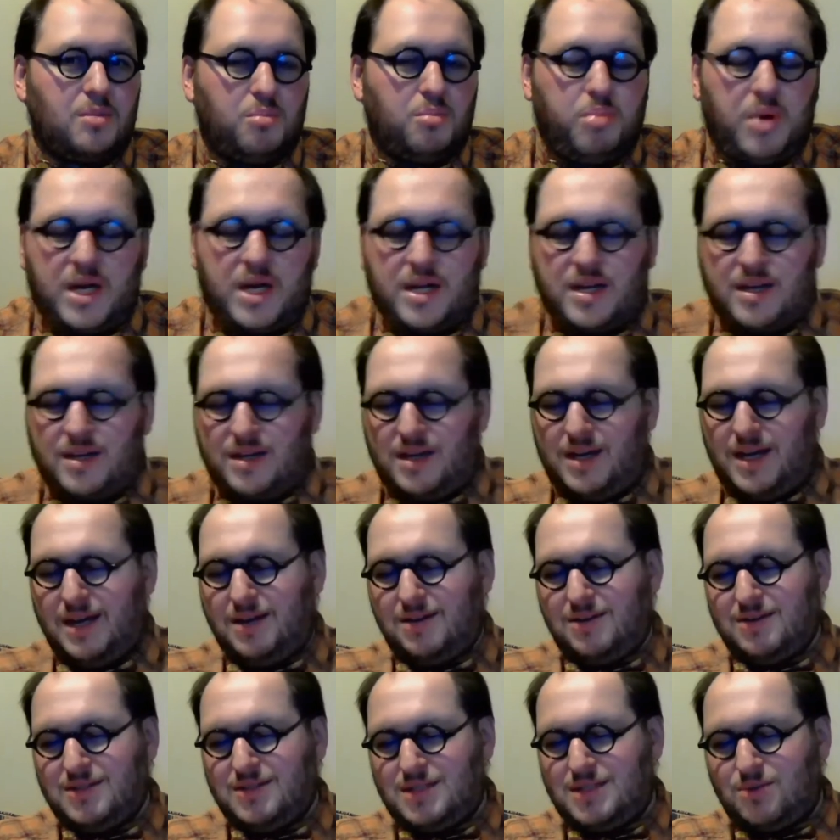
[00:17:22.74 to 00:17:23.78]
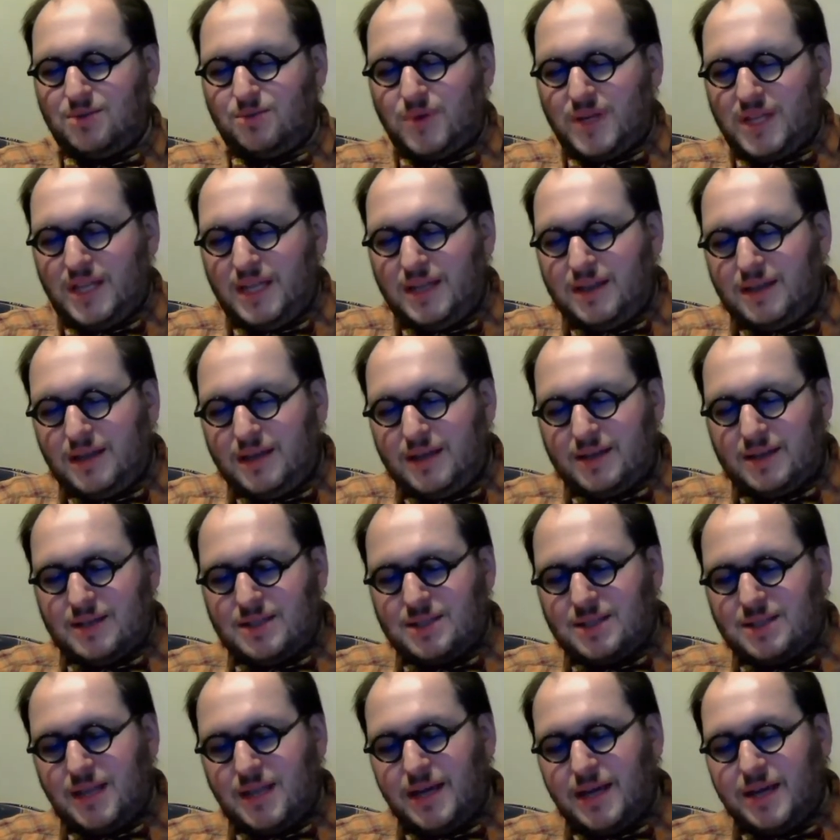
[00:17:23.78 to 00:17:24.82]
But I also really like
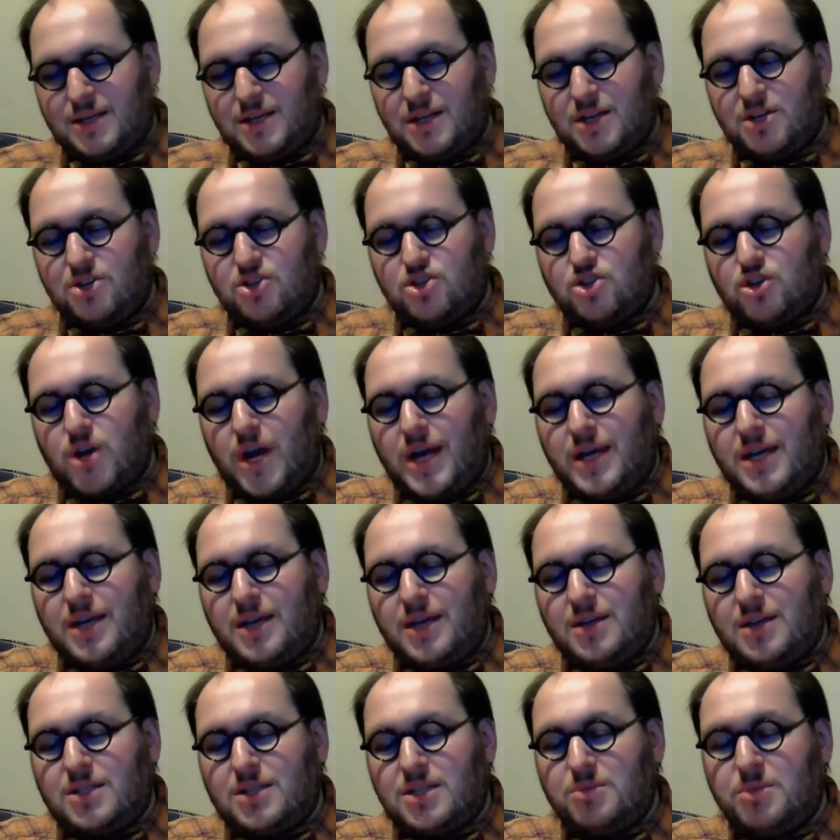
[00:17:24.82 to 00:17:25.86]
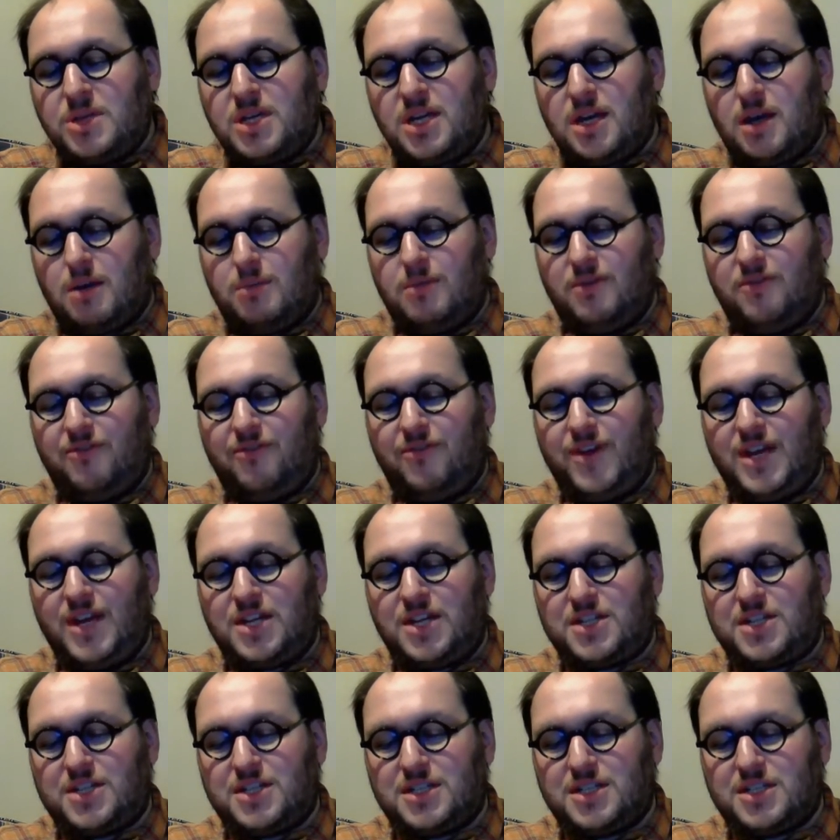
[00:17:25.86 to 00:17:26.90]
this line, trying to become a
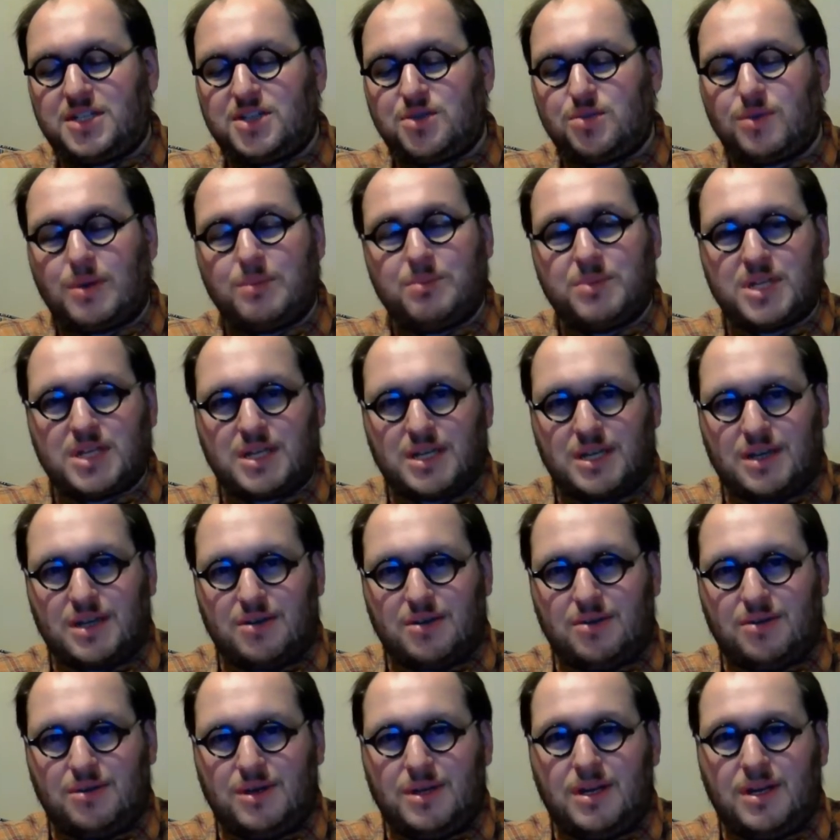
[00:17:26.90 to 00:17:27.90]
fish to swim to you.